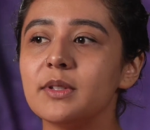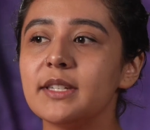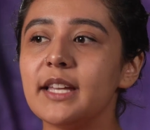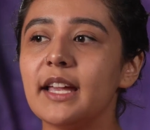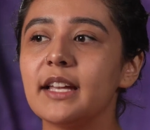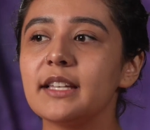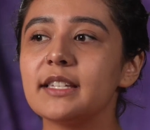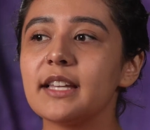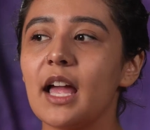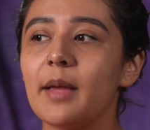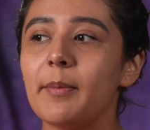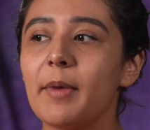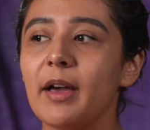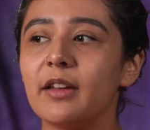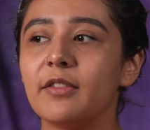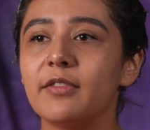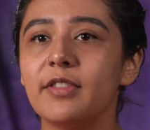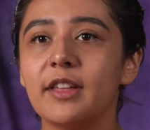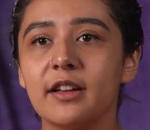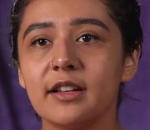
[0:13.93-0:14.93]
take time out
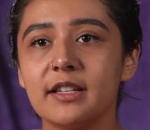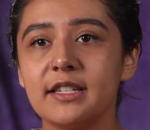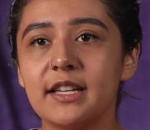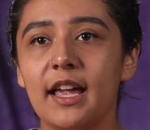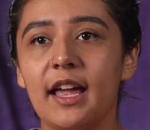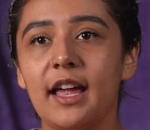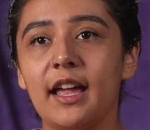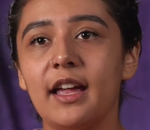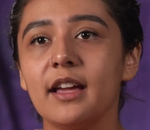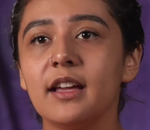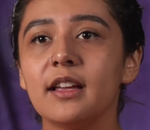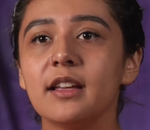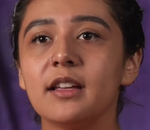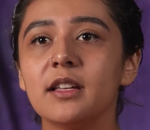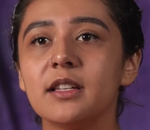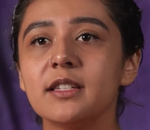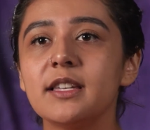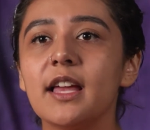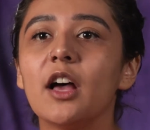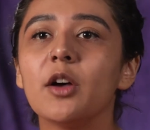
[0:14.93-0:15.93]
of their day
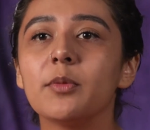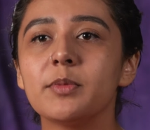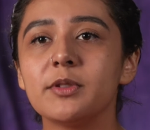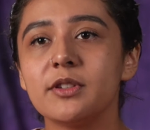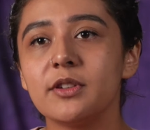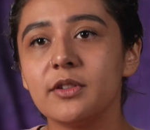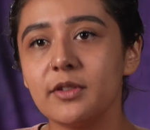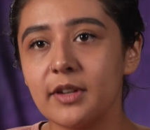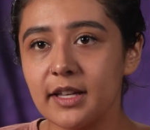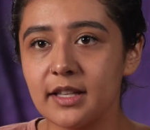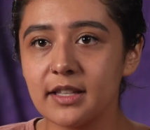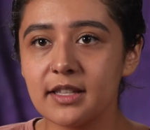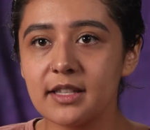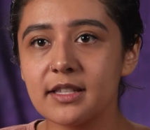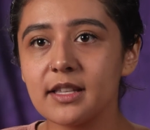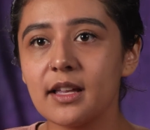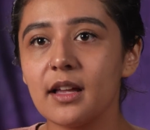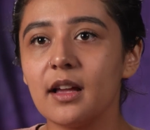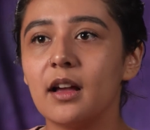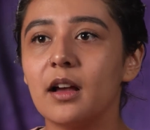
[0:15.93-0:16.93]
to help
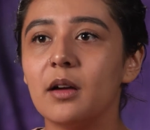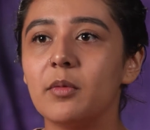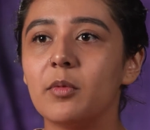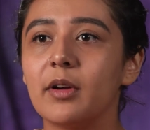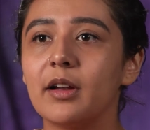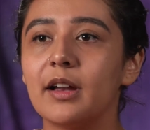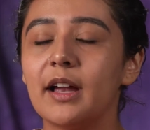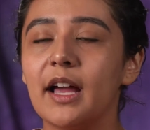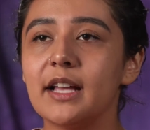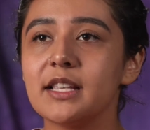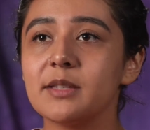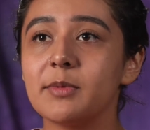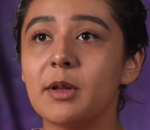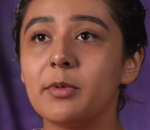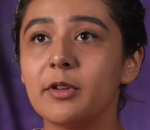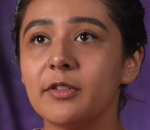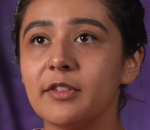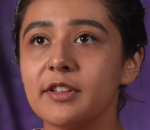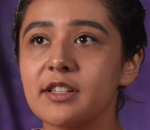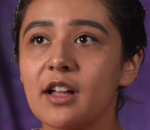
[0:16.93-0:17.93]
students, whereas at my
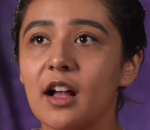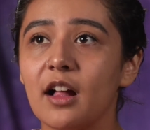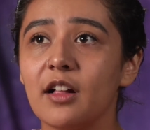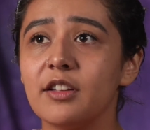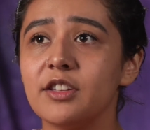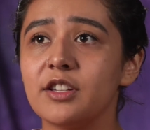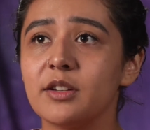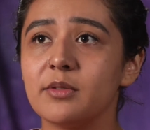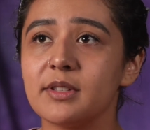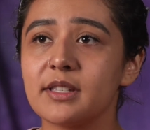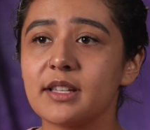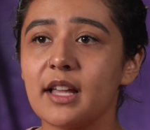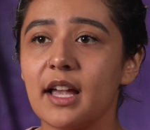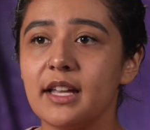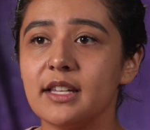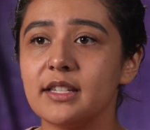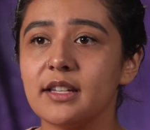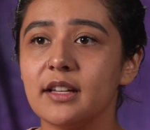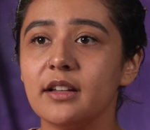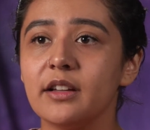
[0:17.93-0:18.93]
previous college it was
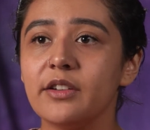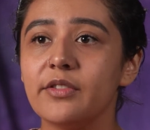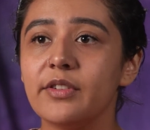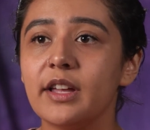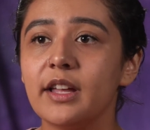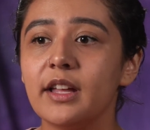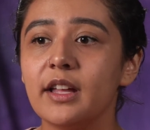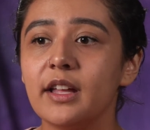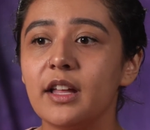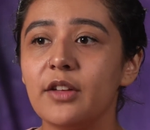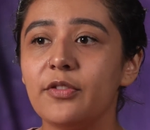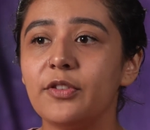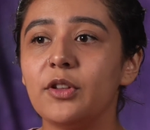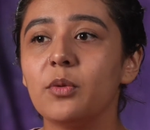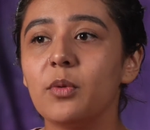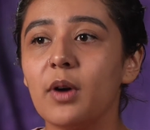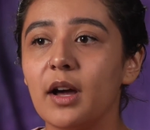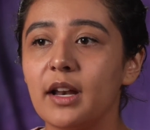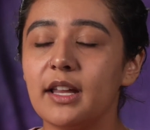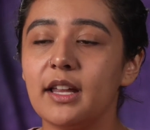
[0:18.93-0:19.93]
kind of, if
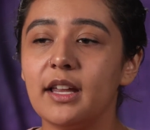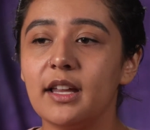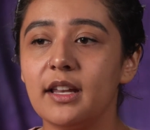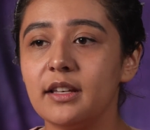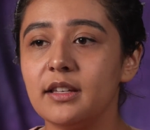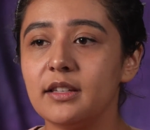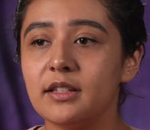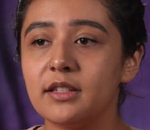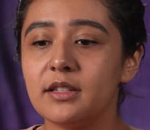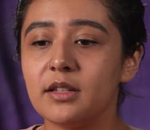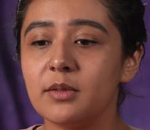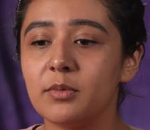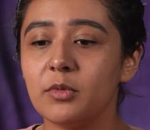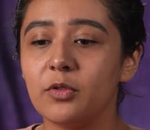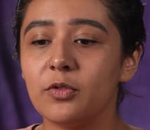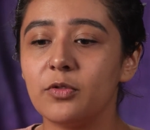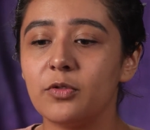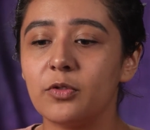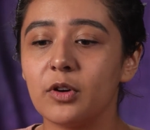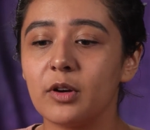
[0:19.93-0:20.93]
you wanted to
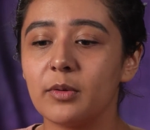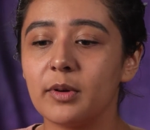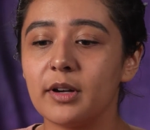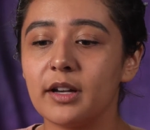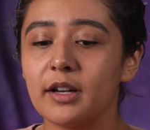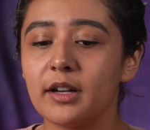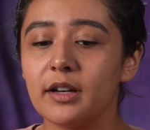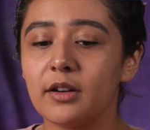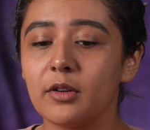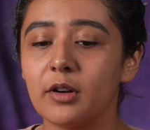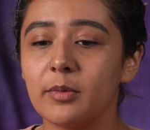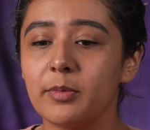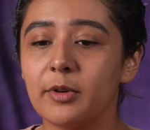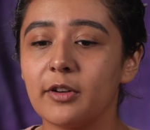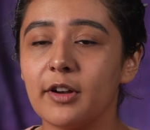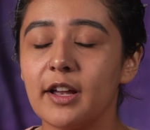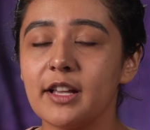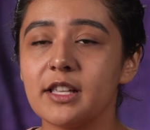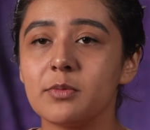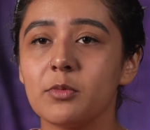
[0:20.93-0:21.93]
move forward or
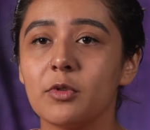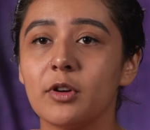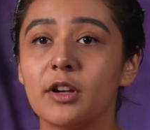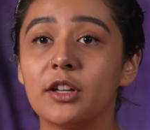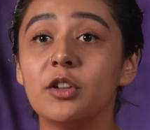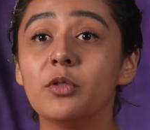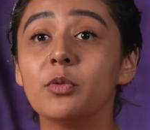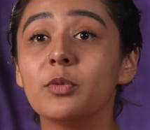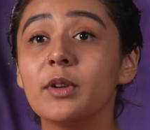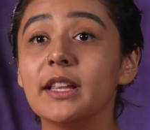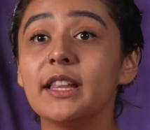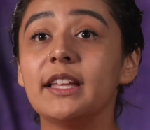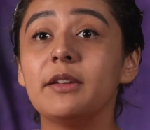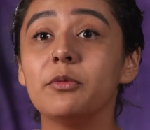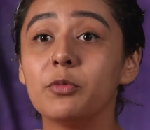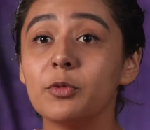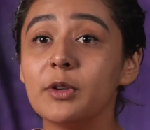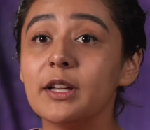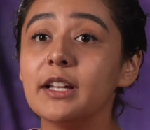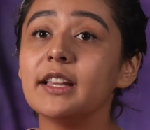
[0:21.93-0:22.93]
progress more, you really,
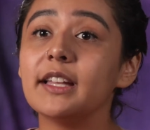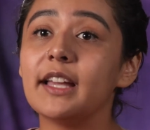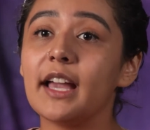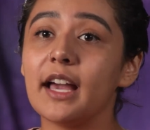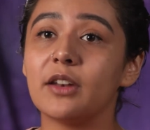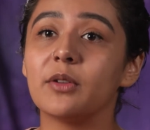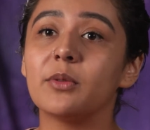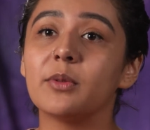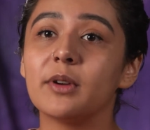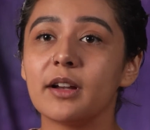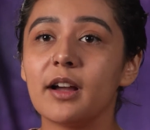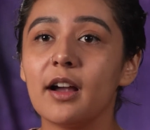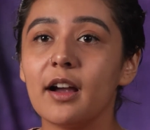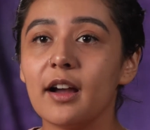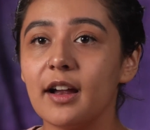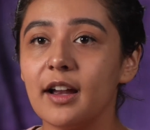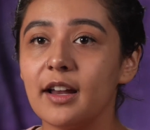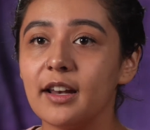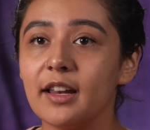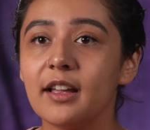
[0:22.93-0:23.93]
really had to work
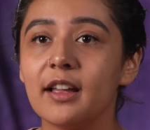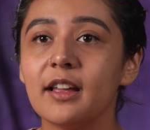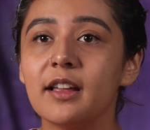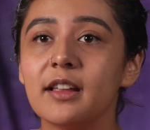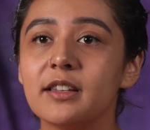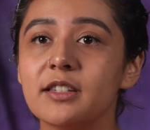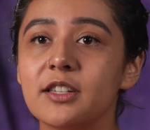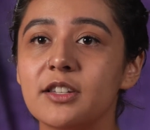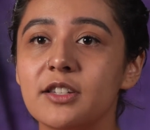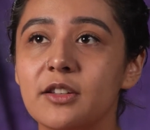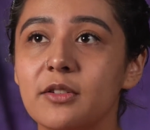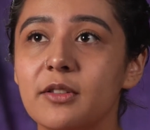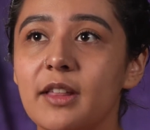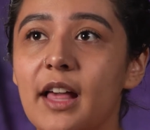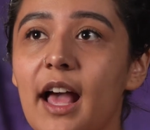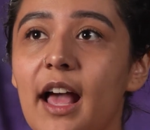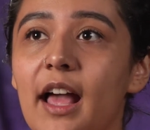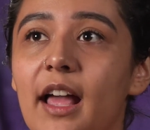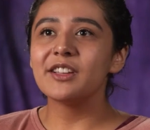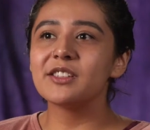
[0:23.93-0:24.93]
hard to do
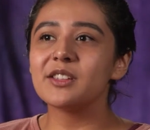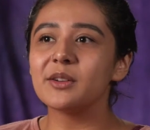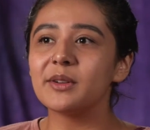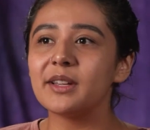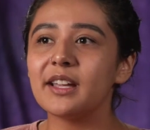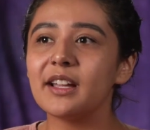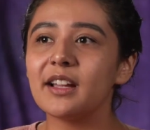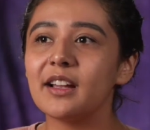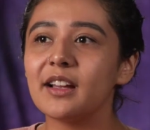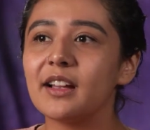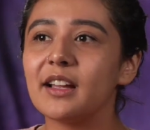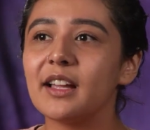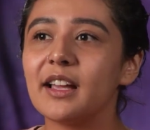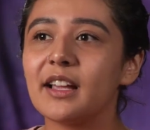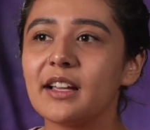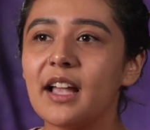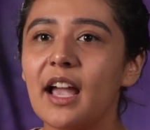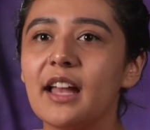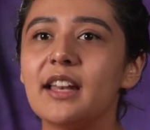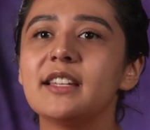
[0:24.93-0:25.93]
that. So here
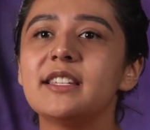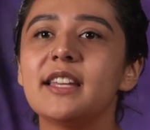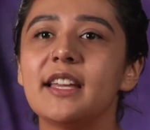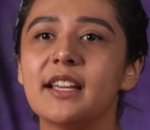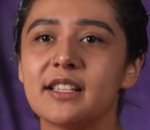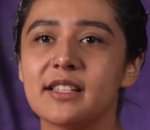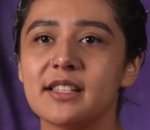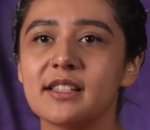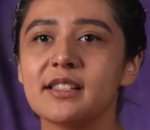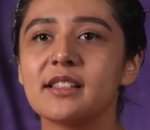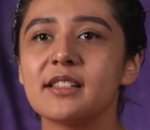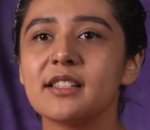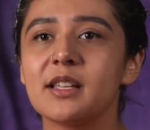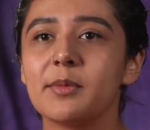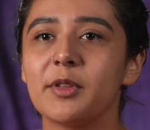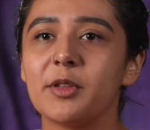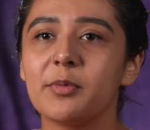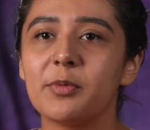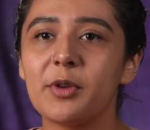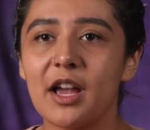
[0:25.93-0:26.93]
it kind of takes
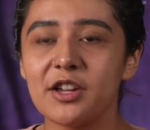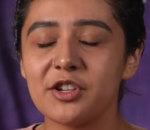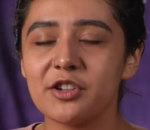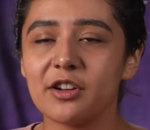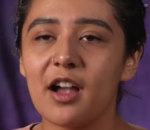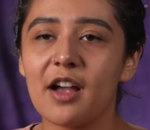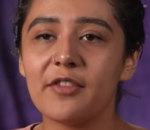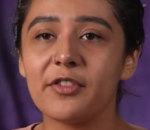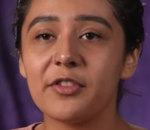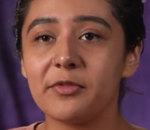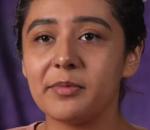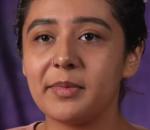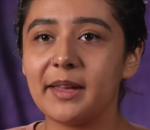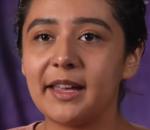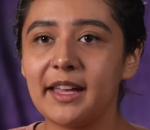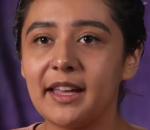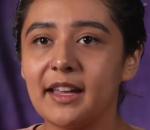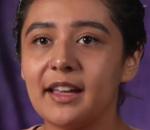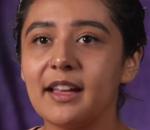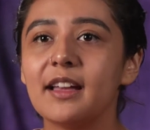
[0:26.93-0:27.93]
some of the pressure off of
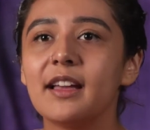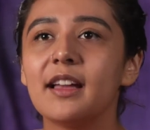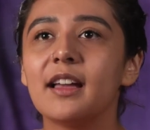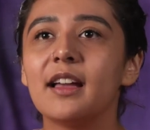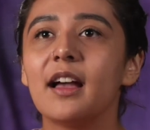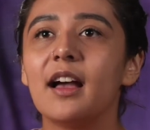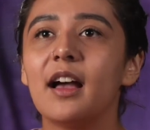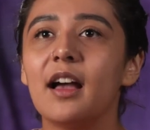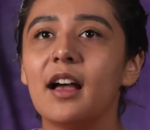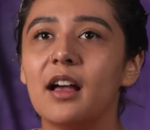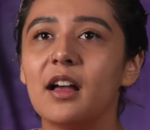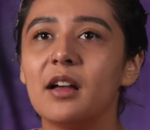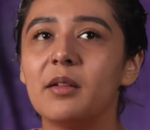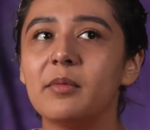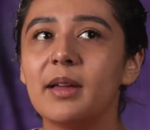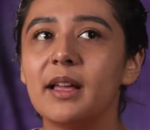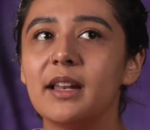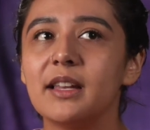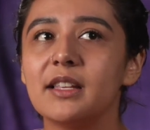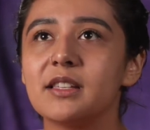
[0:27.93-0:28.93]
me,
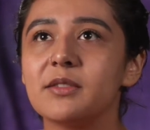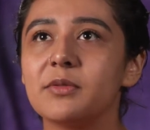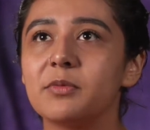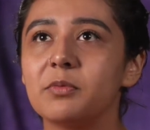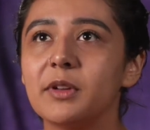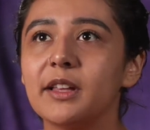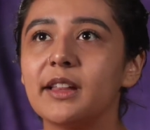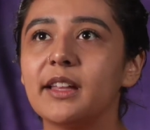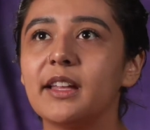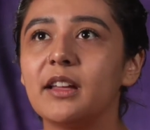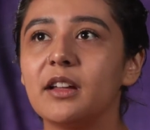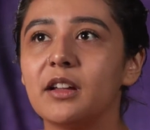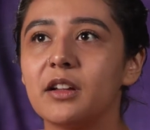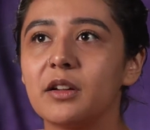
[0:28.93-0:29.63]
and it's a